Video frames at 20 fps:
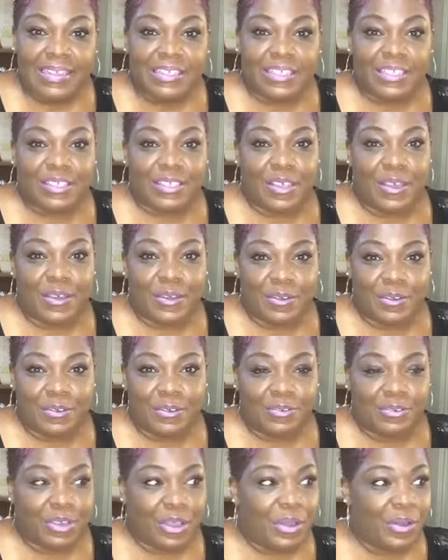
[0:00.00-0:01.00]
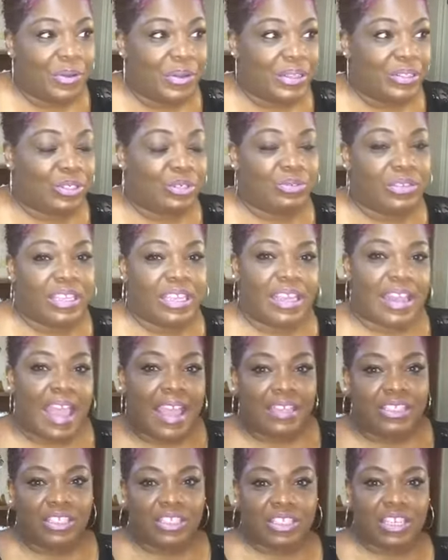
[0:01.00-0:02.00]
So go and tune in.
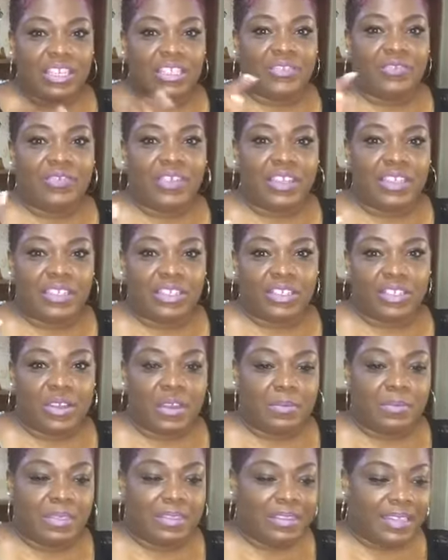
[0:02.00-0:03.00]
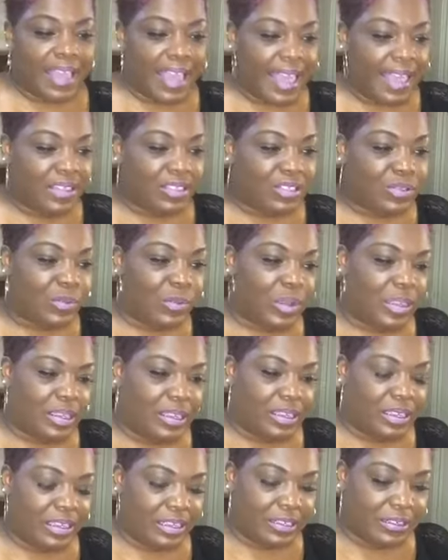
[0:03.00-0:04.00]
I just finished up last
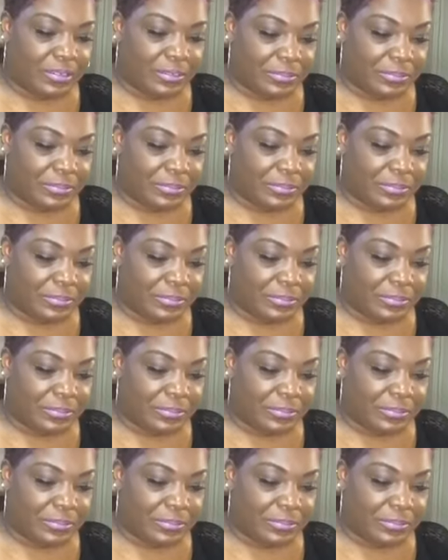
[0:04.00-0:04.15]
week